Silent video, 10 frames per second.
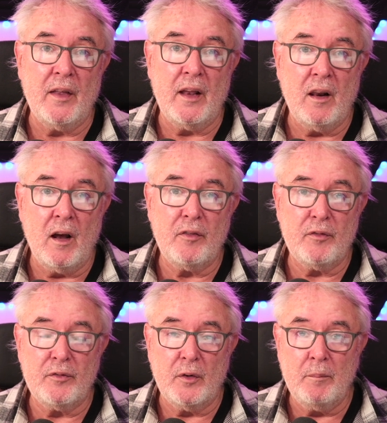their life
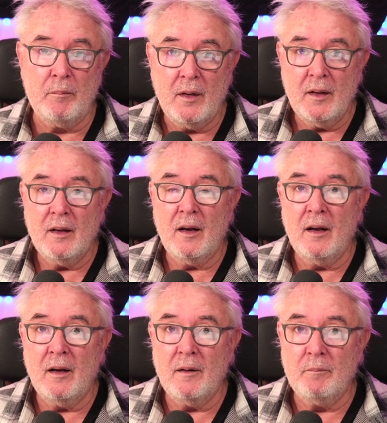from
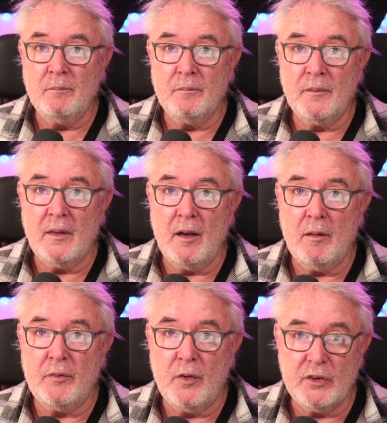um, their
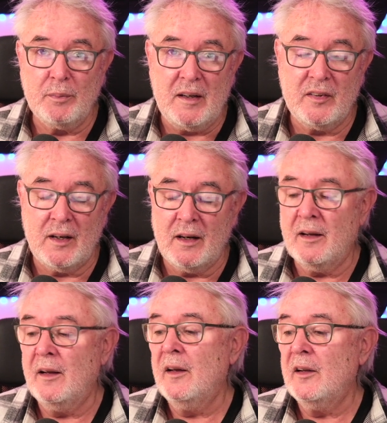first meeting
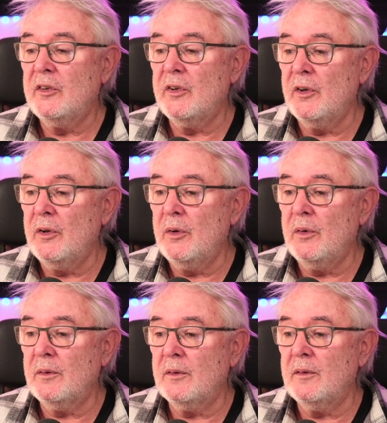
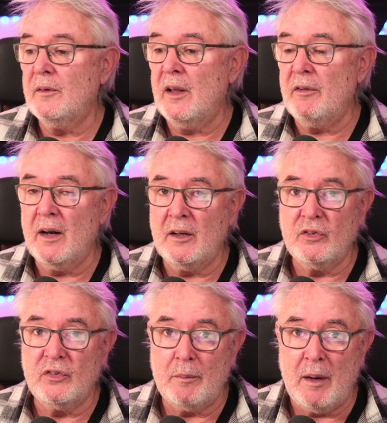to their
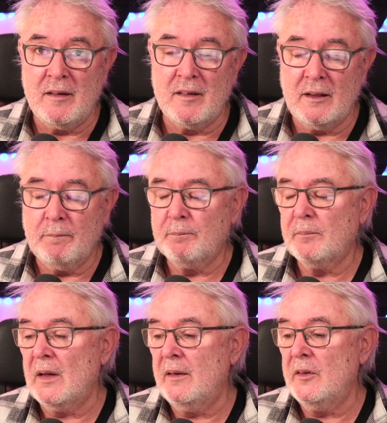relationship ending
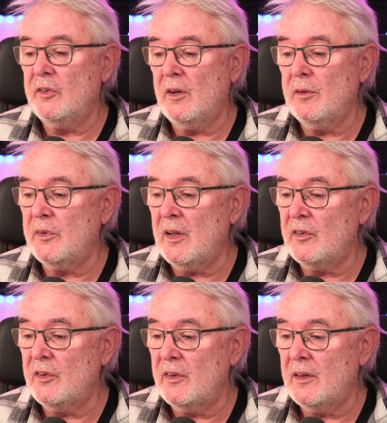in the
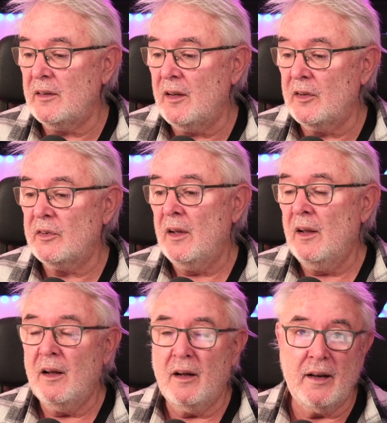circumstances that it does.
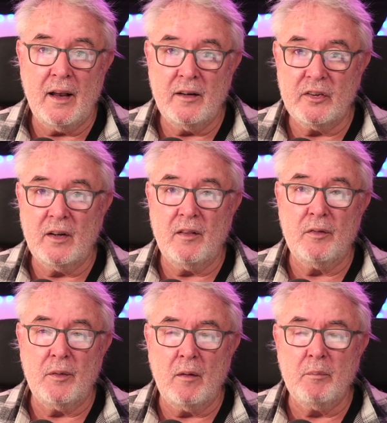And again, it's
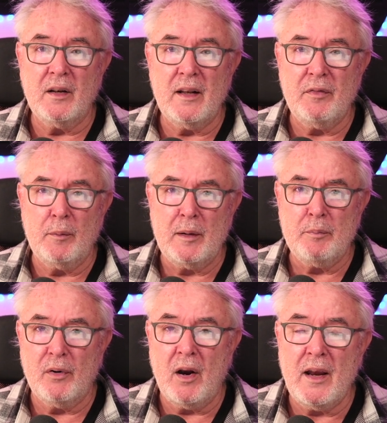another unbelievably
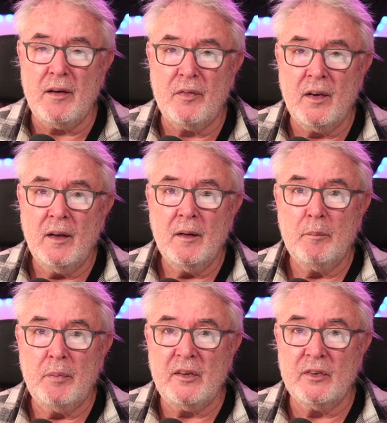brave
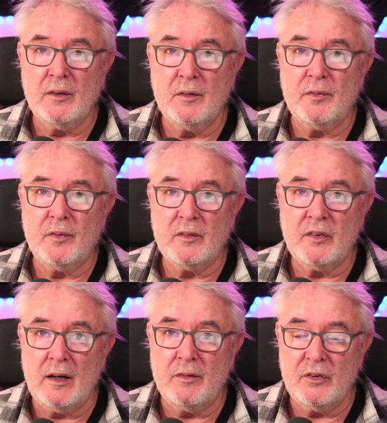piece of
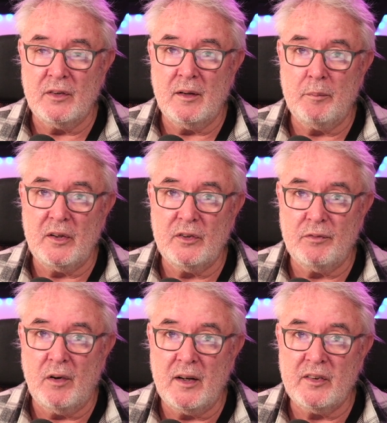television and piece
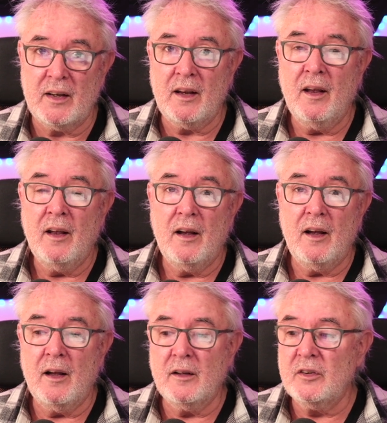of writing.
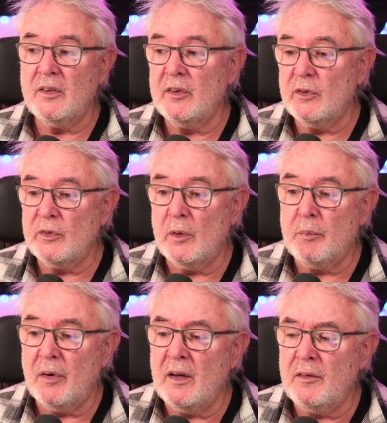And it's also a
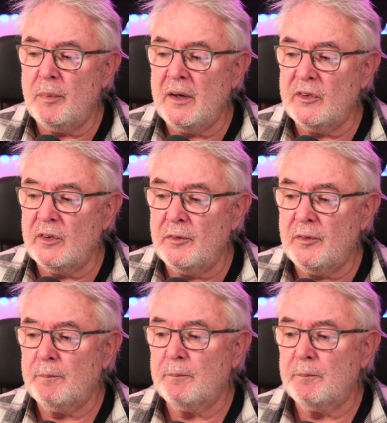brave piece of